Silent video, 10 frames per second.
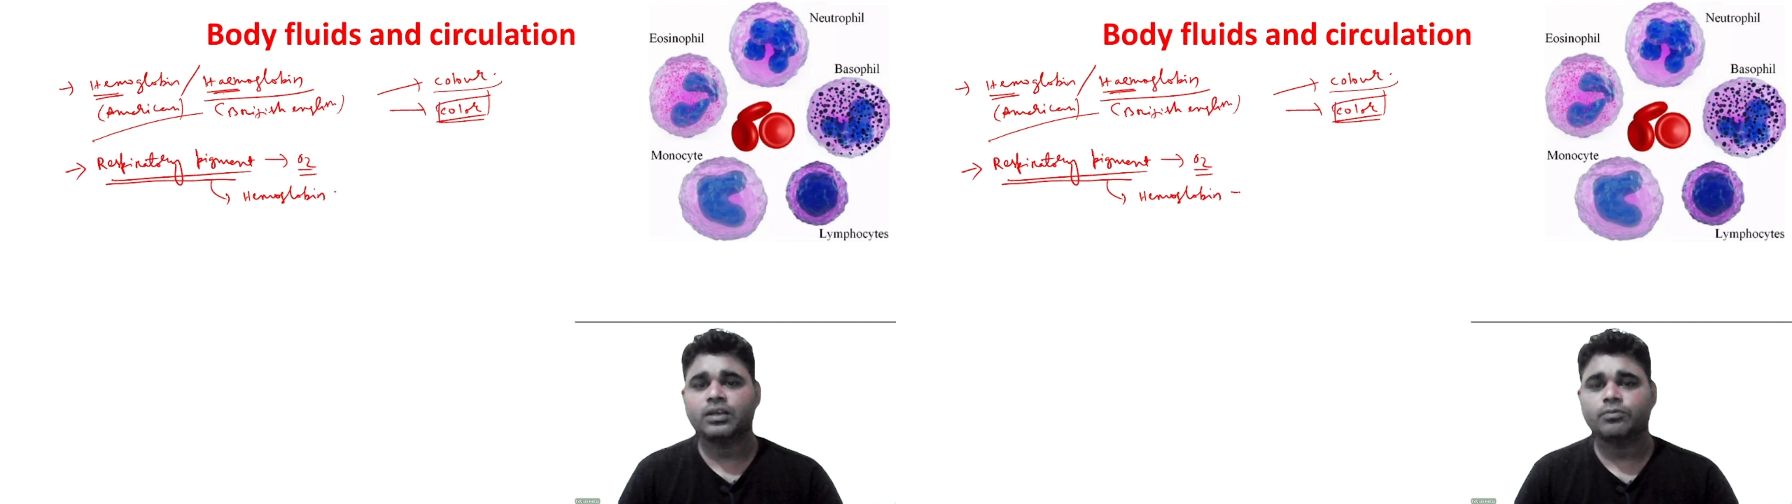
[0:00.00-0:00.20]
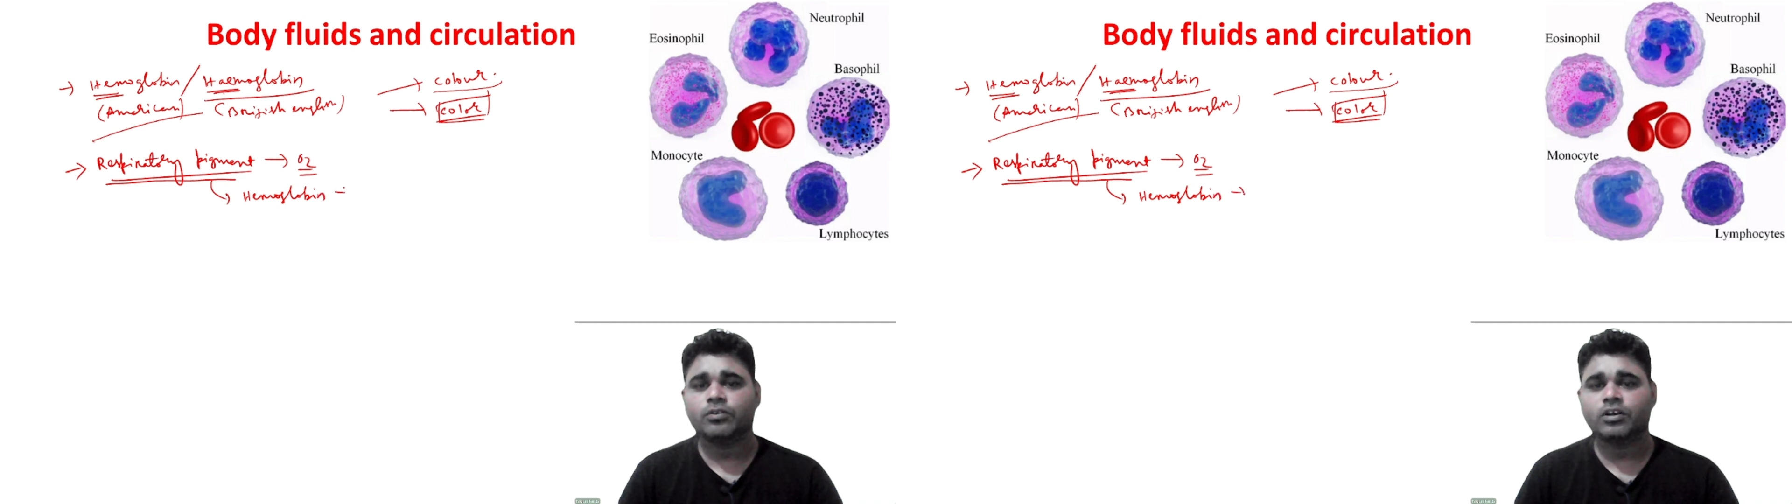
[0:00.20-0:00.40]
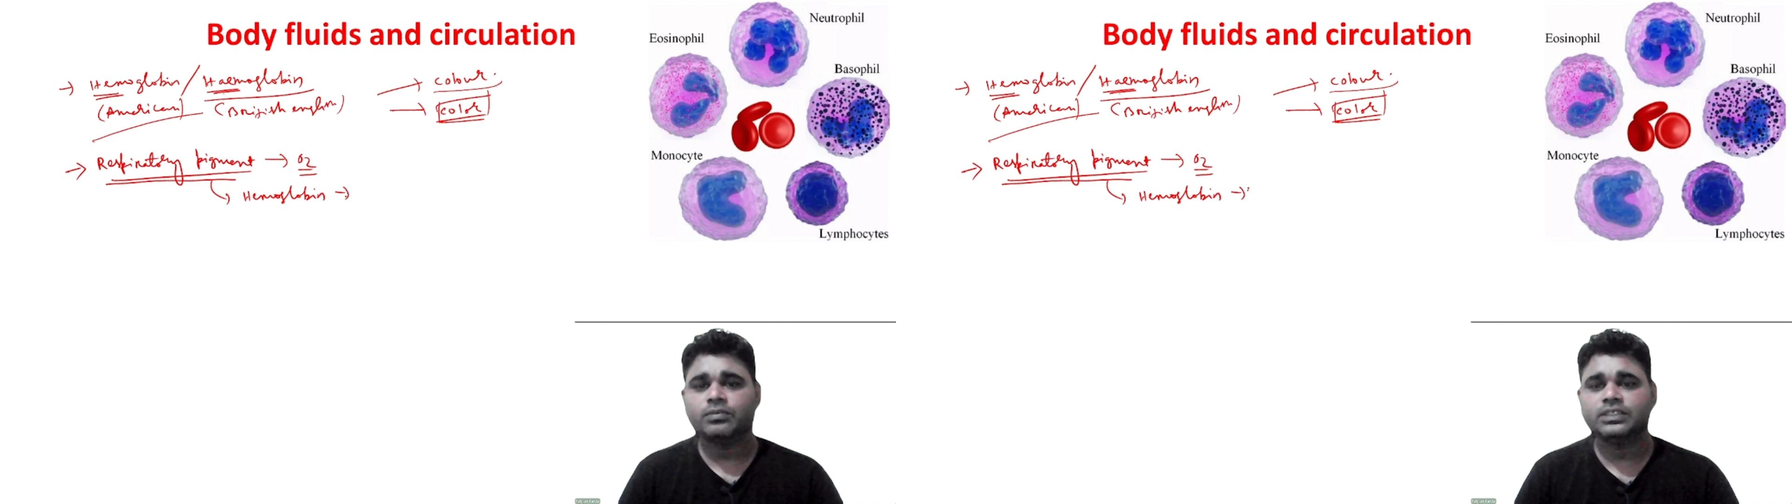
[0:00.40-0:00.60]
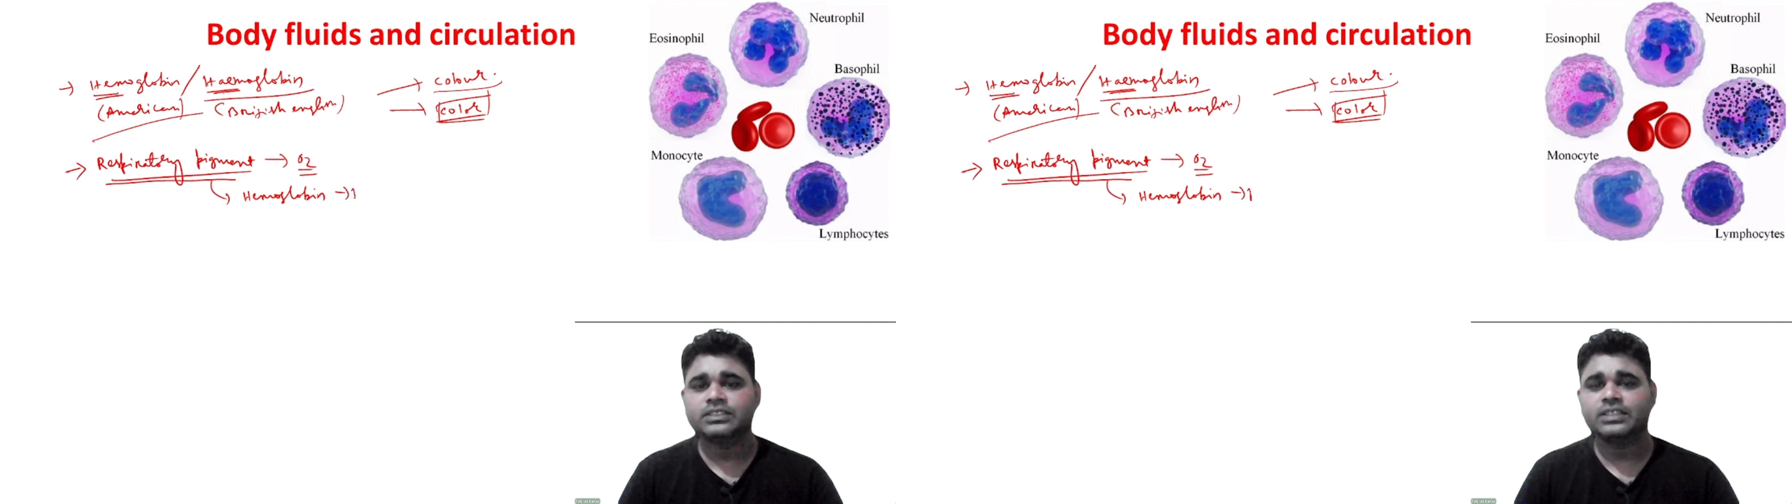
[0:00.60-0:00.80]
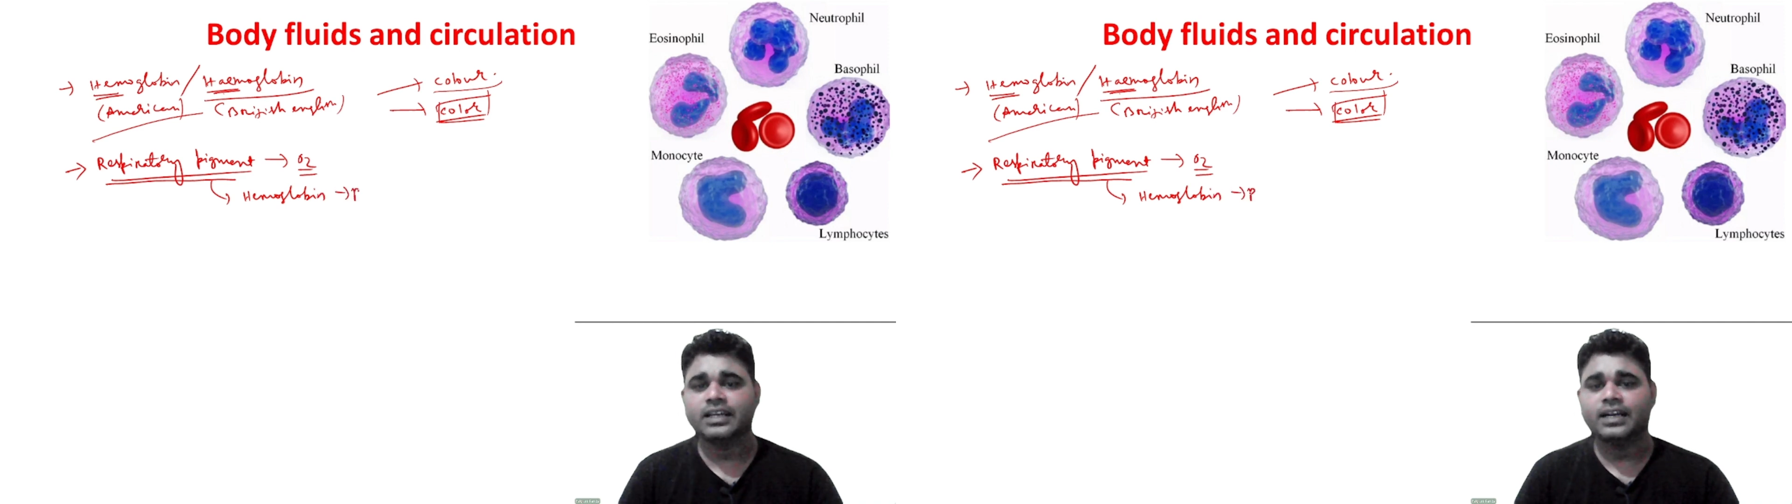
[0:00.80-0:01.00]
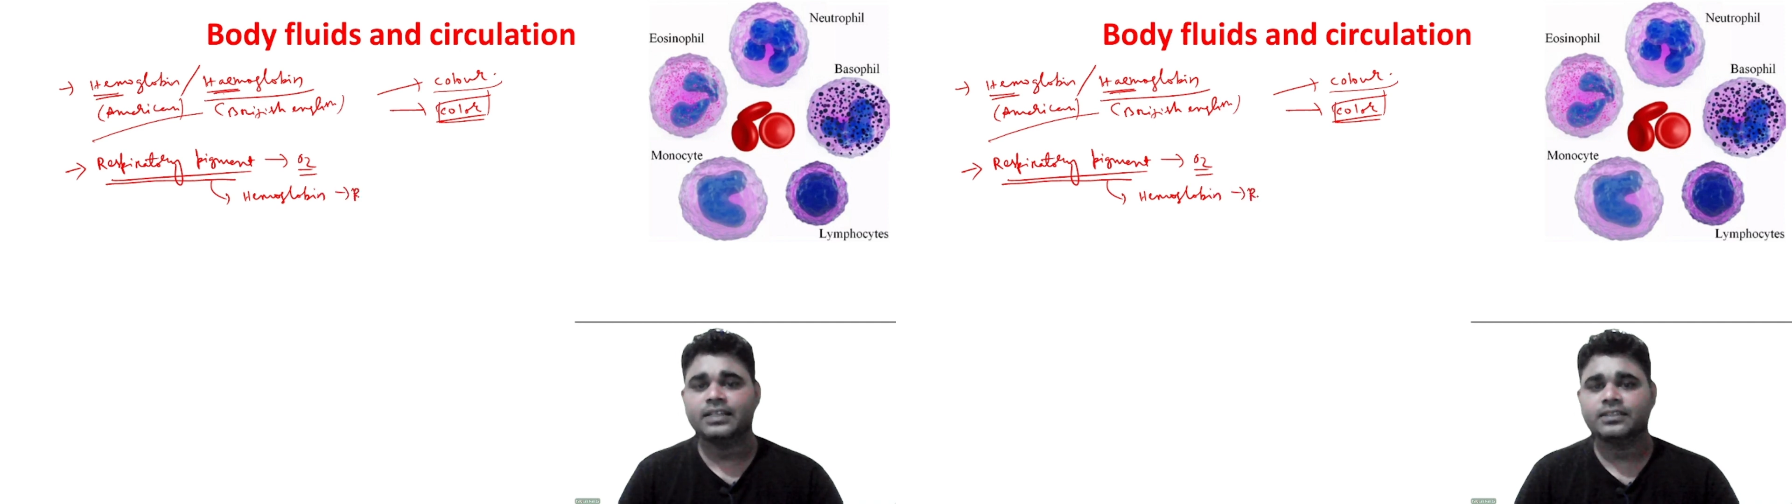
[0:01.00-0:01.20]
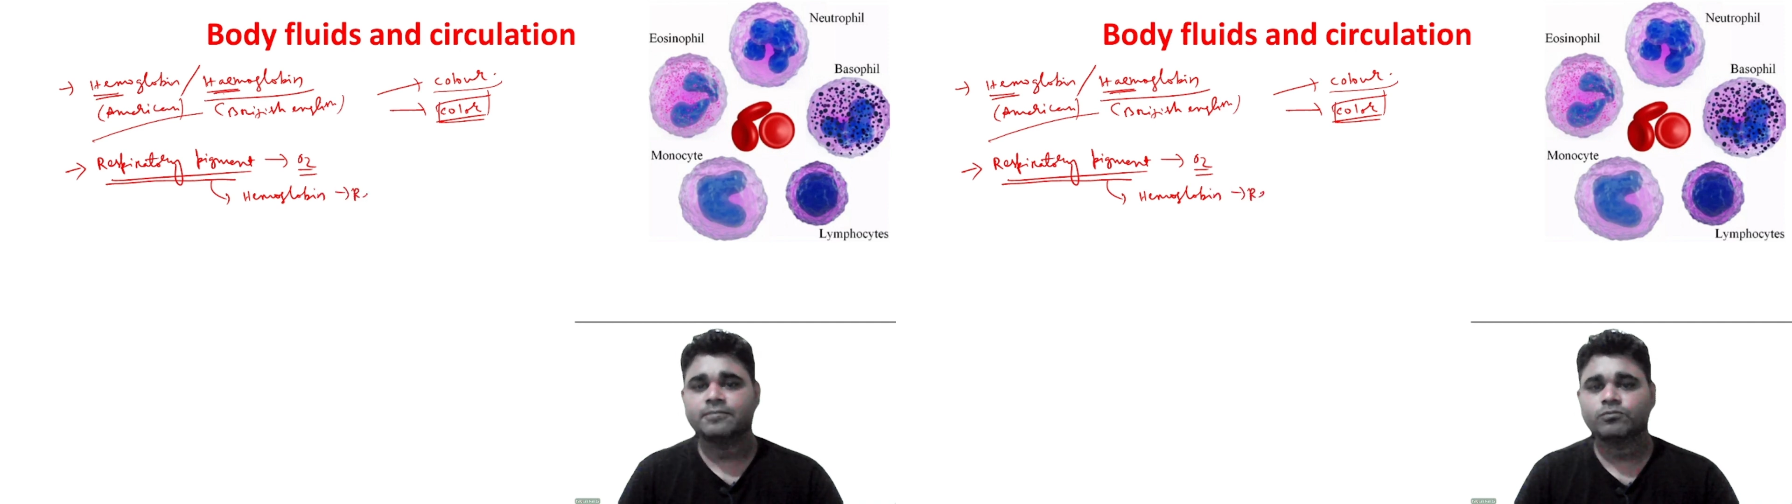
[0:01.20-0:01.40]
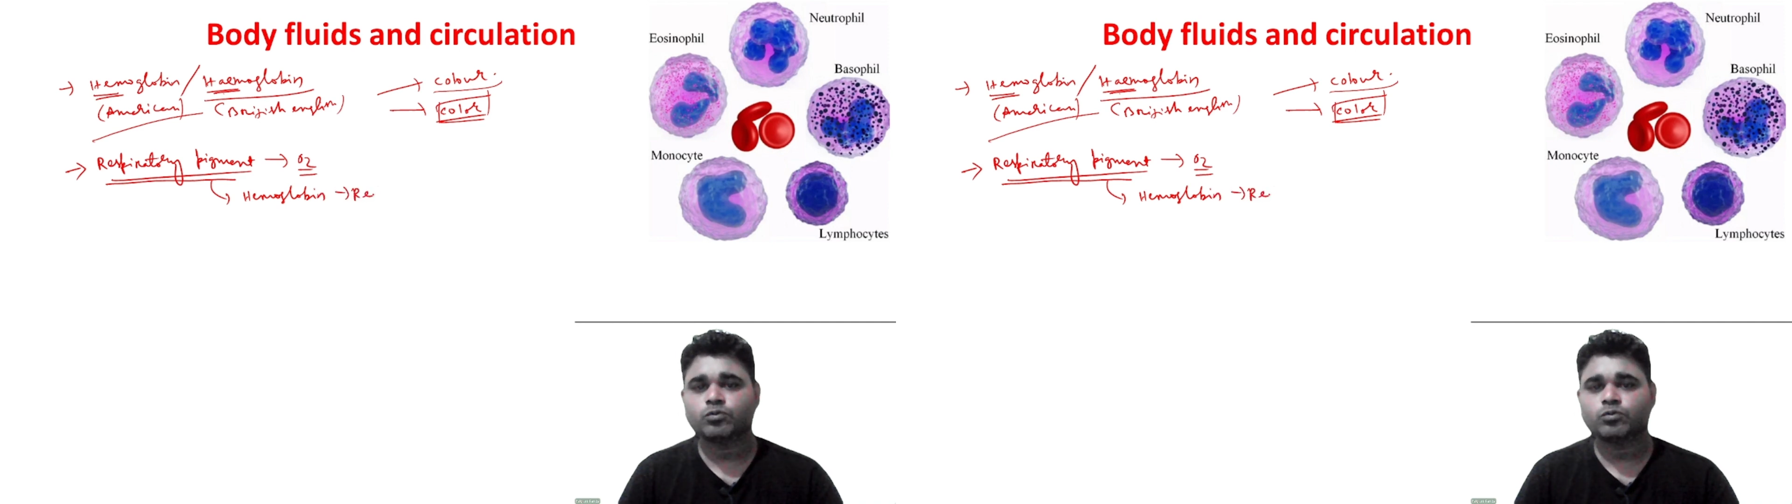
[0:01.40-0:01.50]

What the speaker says: hemoglobin is red.